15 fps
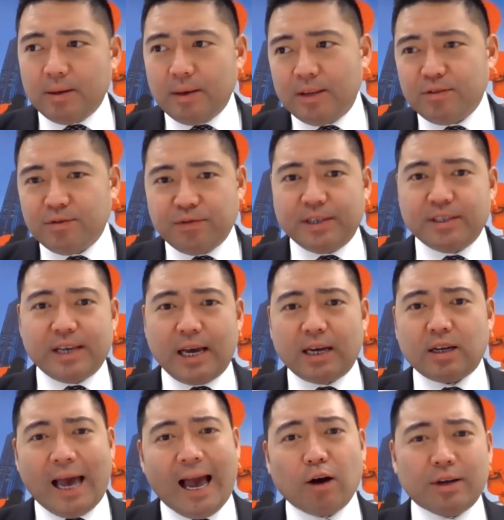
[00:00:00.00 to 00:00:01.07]
in
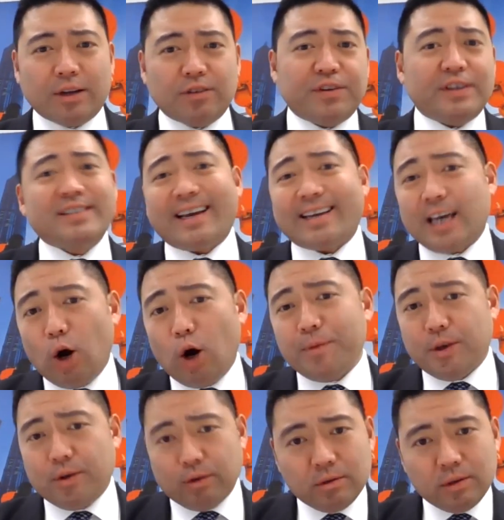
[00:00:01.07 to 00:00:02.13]
fintech, how can fintech help
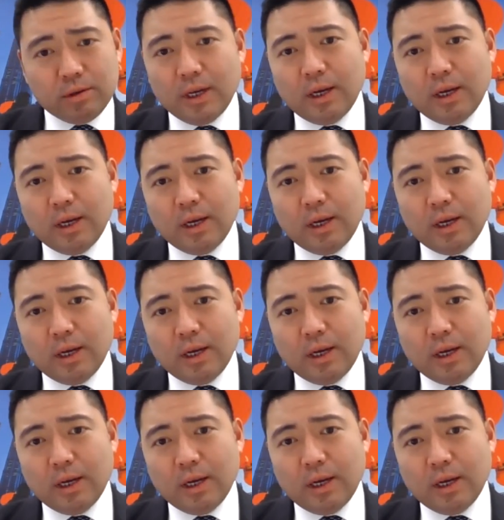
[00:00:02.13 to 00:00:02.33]
you